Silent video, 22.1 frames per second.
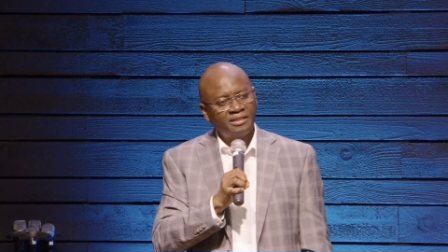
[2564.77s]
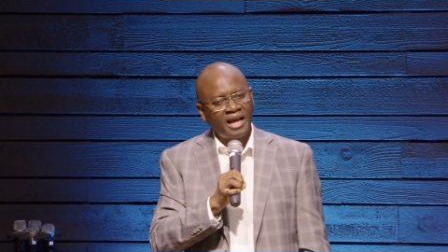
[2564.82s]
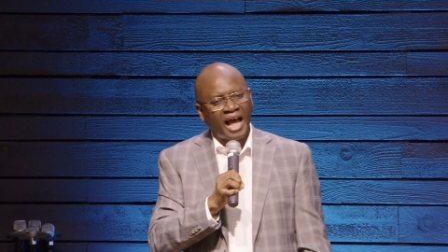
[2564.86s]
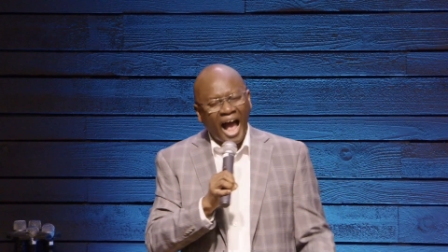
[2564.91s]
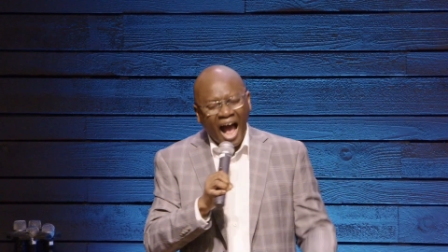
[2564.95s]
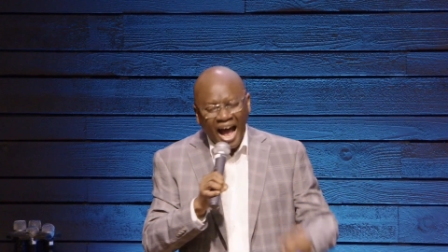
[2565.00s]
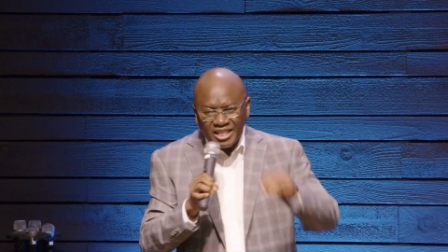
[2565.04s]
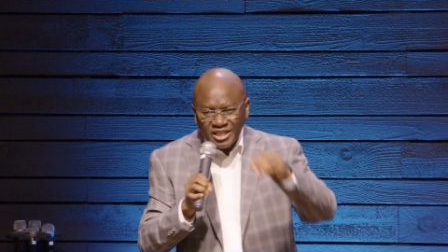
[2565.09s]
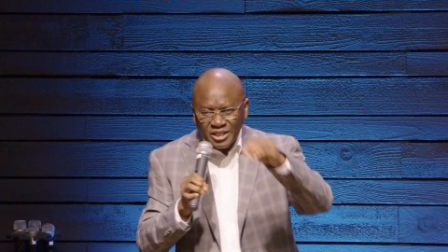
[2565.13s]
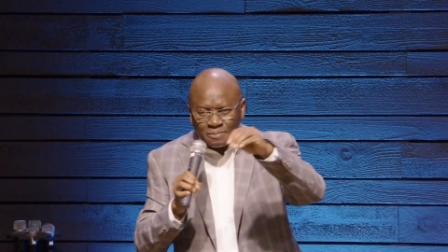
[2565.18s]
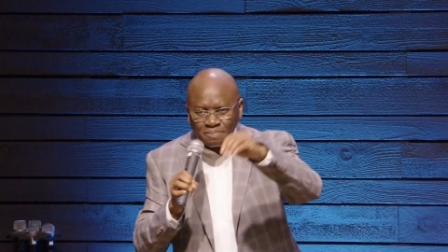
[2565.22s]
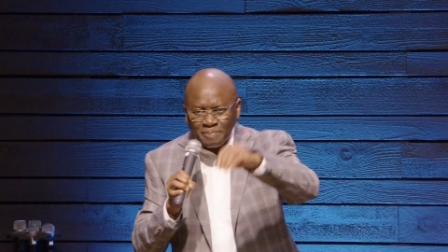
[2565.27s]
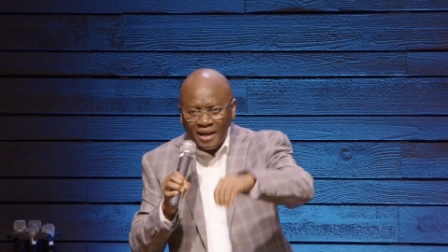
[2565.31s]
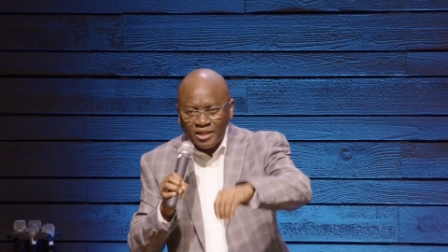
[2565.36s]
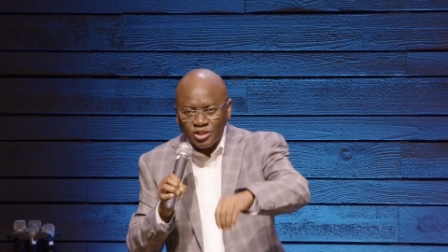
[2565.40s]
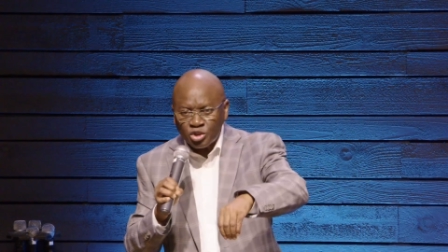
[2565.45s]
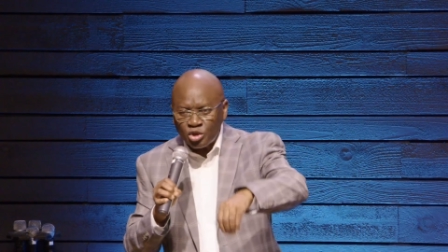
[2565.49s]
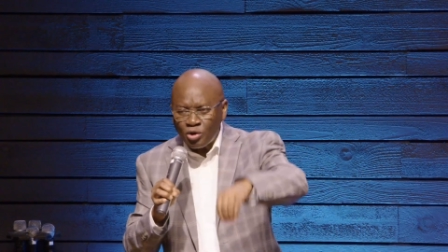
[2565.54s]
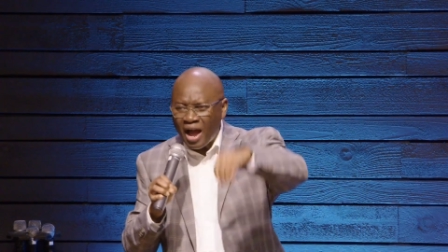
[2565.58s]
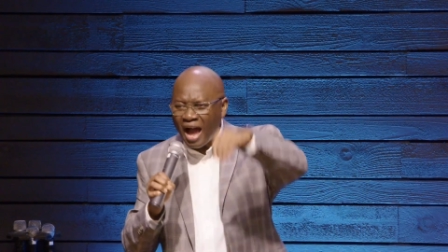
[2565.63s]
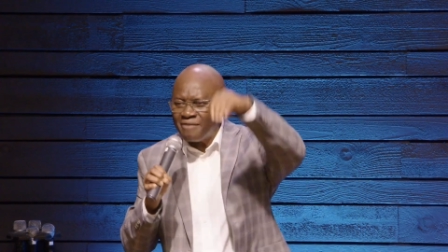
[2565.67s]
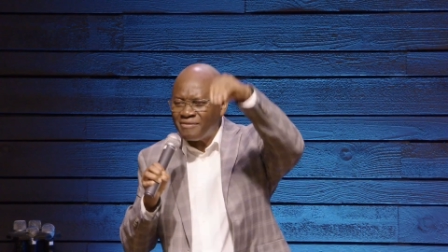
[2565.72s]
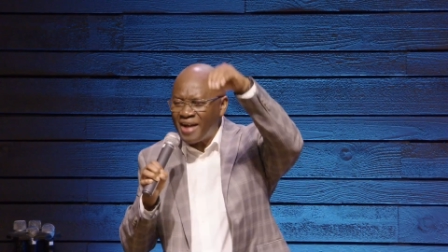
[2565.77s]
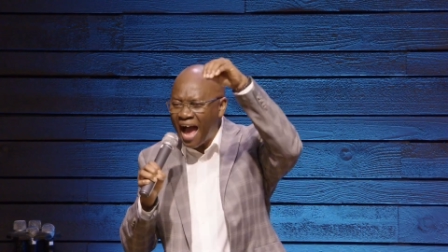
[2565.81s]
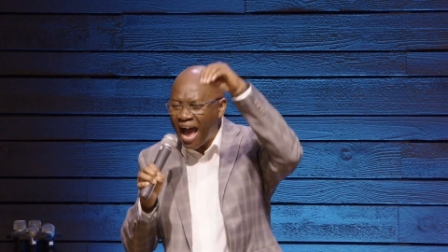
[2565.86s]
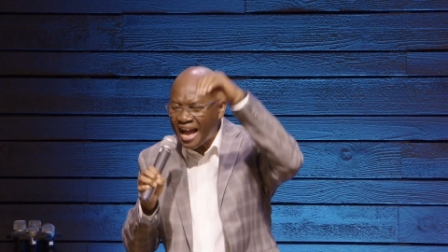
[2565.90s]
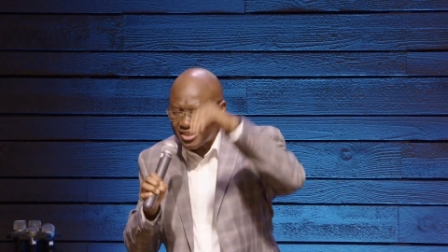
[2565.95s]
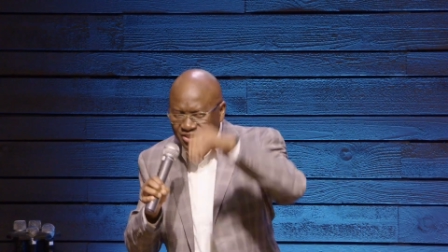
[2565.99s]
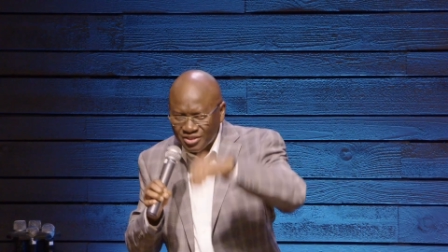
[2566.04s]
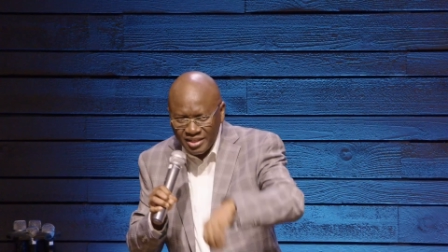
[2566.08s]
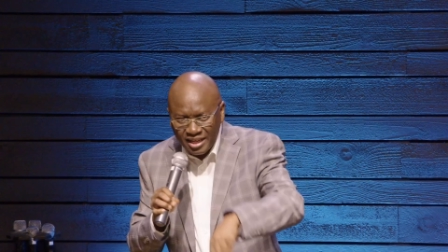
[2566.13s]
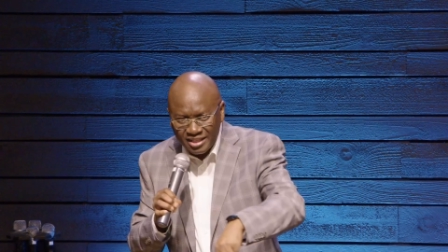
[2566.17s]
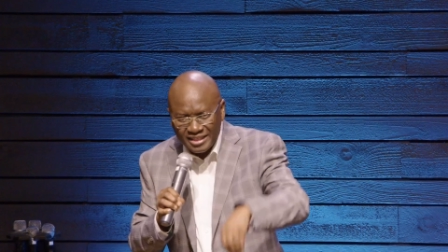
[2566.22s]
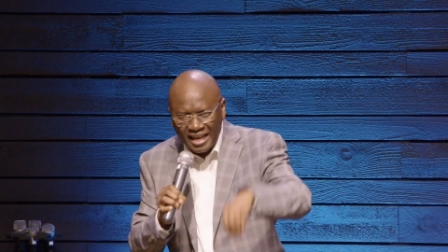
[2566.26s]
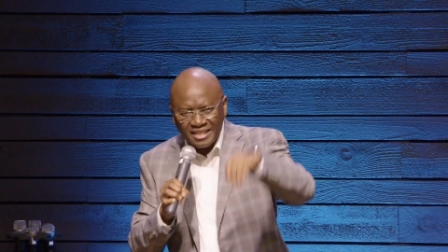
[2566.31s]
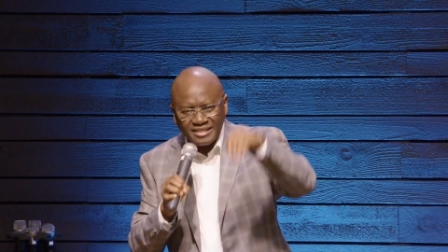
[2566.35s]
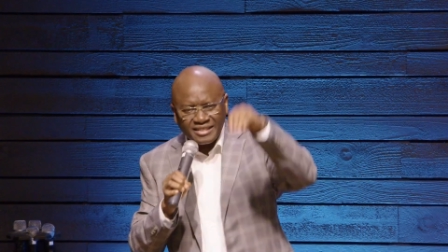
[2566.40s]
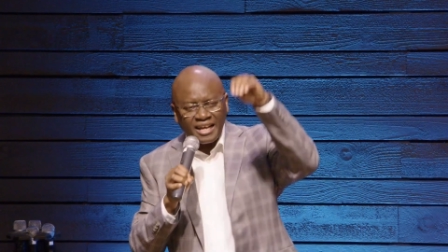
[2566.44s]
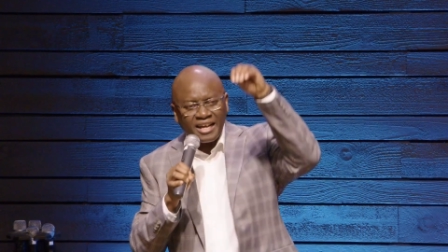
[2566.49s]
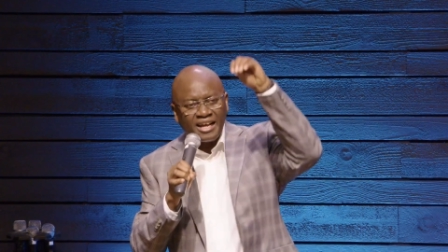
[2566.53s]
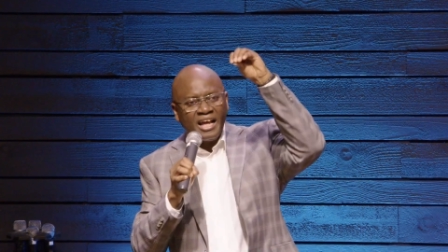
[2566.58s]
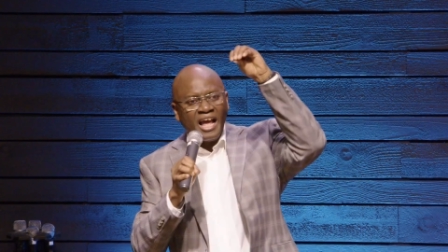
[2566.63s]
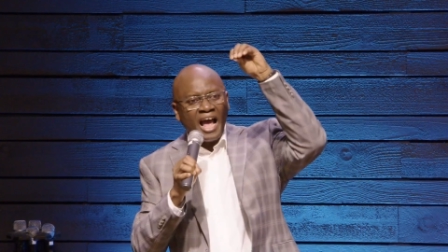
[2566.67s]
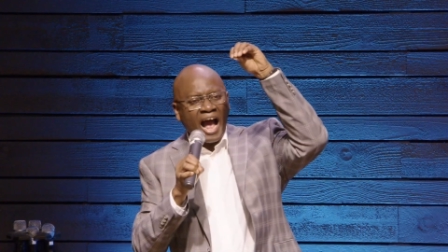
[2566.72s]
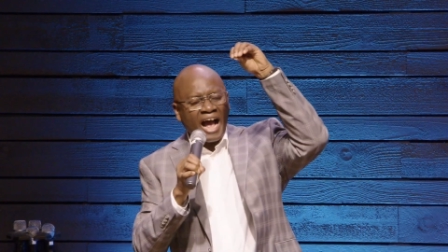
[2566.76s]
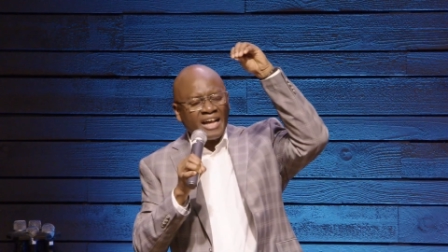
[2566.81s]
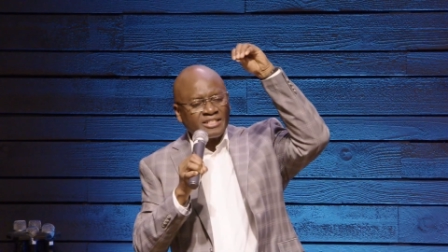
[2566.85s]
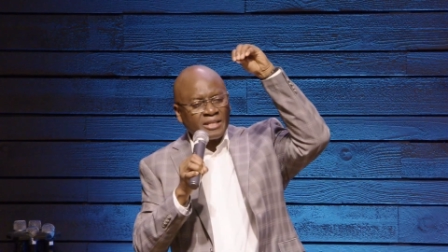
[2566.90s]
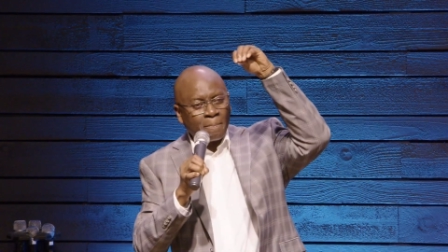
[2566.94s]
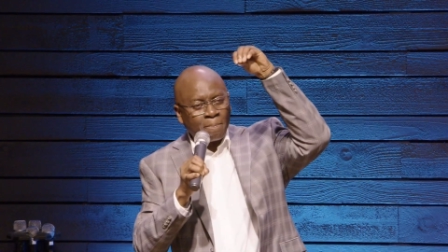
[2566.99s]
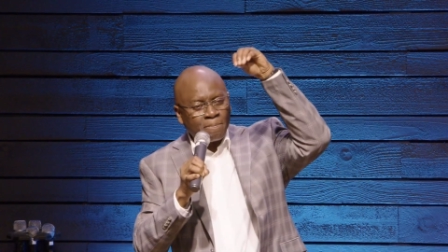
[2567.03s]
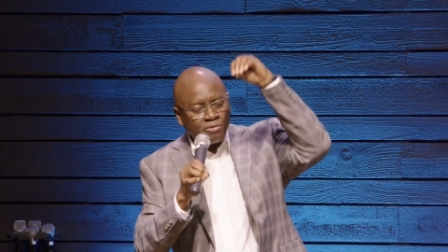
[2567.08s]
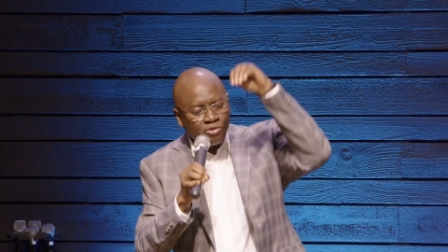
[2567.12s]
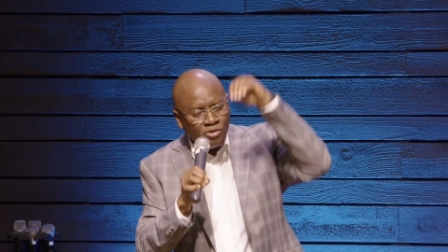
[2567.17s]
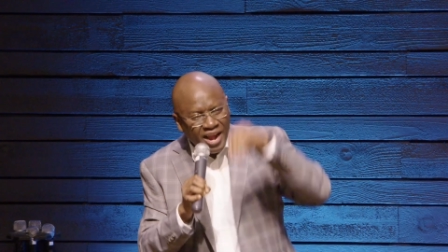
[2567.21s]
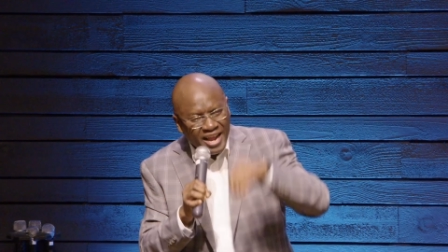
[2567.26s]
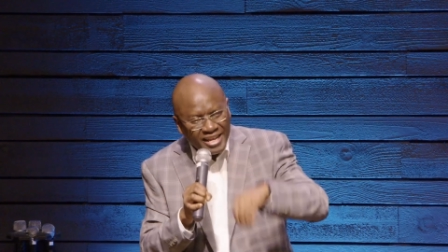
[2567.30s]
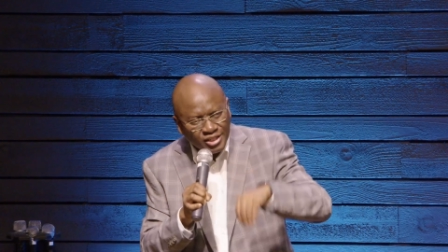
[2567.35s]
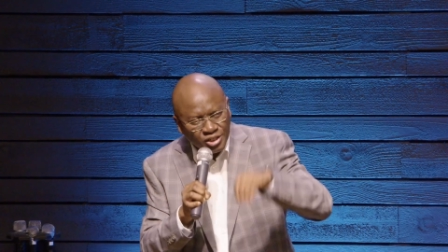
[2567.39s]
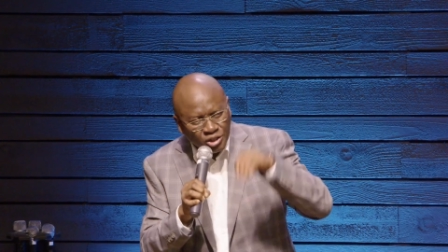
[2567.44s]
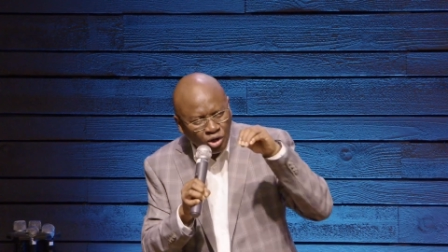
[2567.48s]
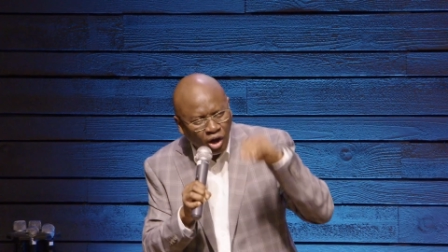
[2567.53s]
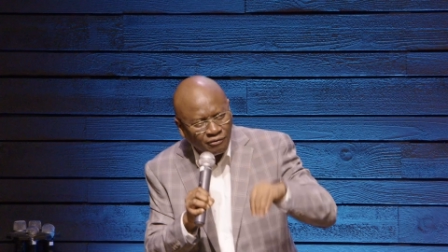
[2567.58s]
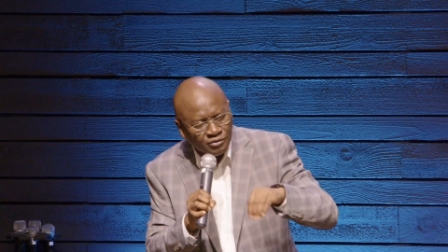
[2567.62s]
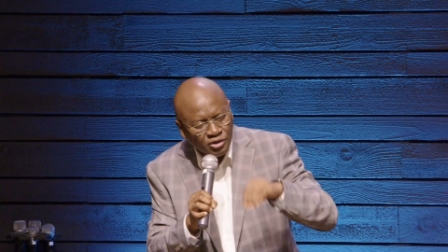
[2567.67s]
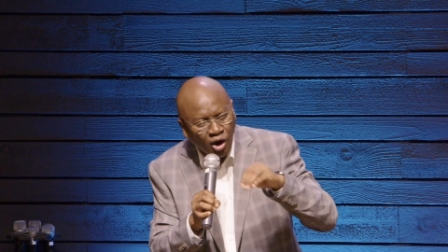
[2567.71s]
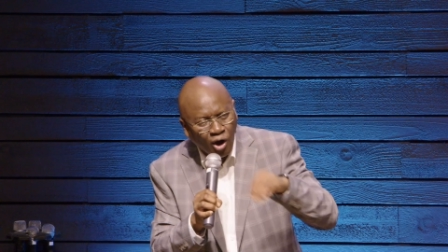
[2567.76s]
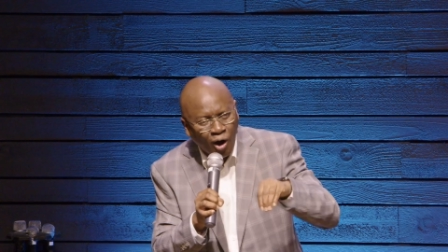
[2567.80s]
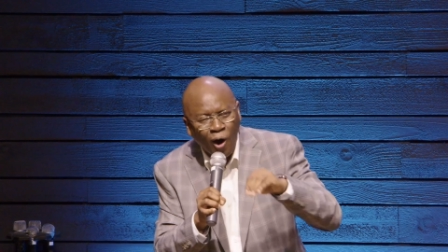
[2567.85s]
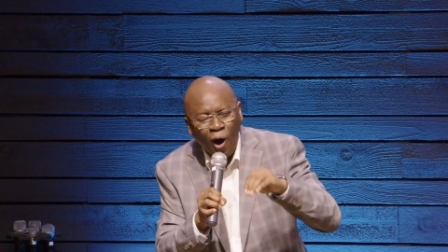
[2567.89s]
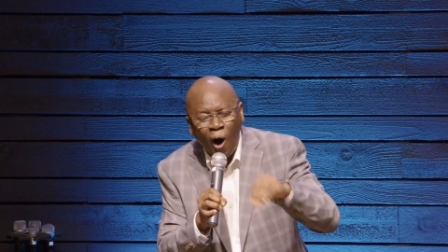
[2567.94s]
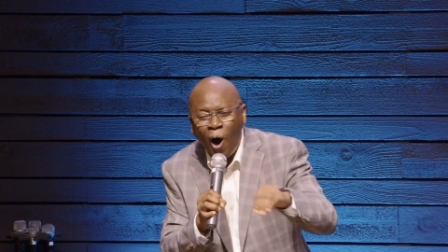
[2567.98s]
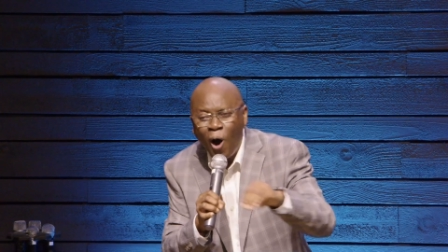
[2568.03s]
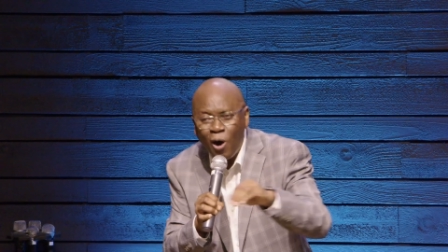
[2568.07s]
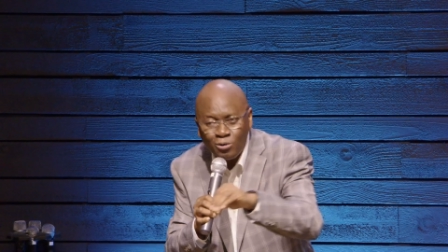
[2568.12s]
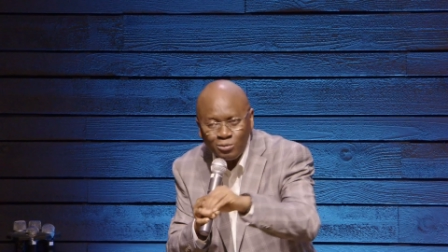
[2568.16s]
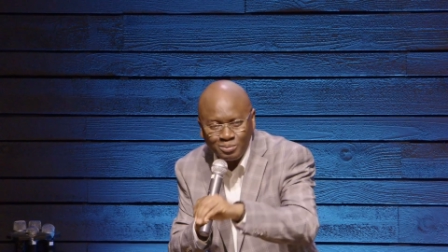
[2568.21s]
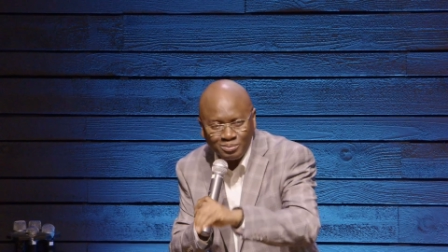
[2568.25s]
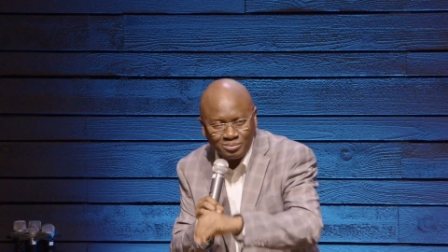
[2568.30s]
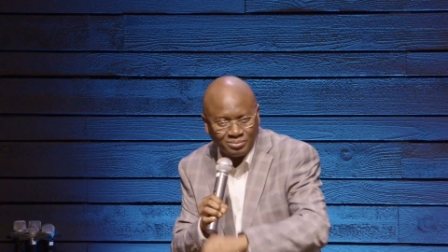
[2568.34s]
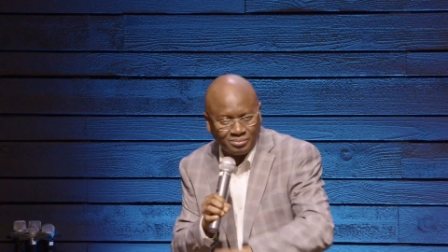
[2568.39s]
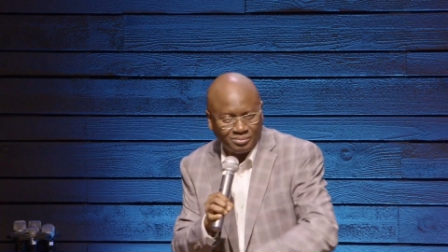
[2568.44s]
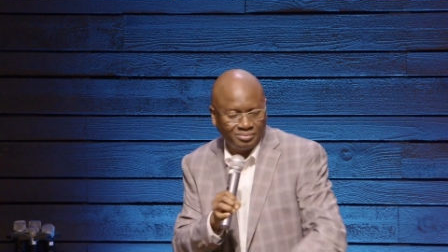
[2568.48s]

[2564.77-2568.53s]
Husbands, you have access as a, as a priest of your home